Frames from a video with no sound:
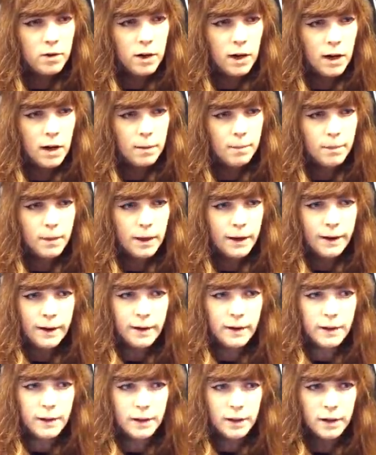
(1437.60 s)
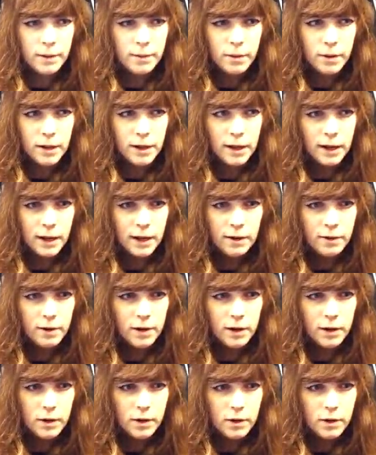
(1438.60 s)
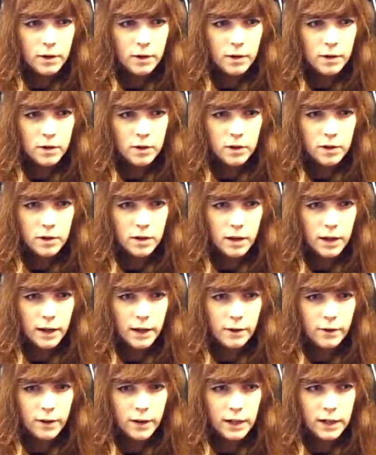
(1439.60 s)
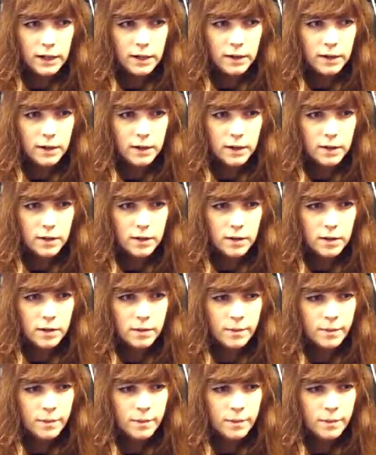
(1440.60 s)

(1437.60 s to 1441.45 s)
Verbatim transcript: calm now, you know I'm not here to kill you, just the angry gods.